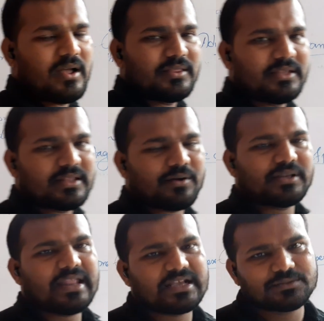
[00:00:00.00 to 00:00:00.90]
In
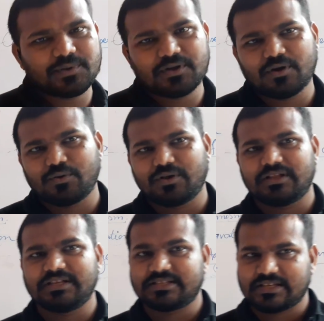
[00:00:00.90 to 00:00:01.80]
our next video, we
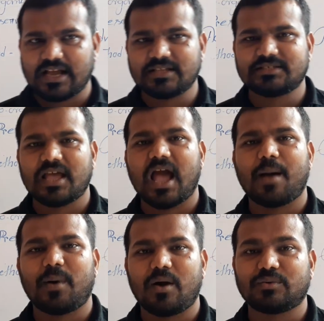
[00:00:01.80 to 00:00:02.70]
will discuss
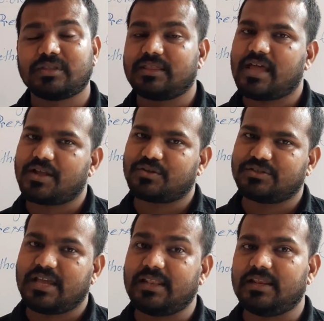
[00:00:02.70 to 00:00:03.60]
about the
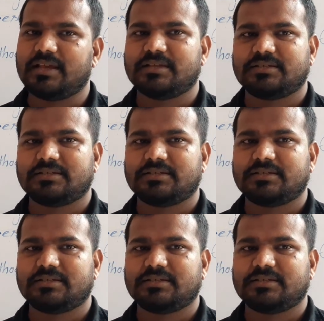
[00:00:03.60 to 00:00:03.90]
nitrogen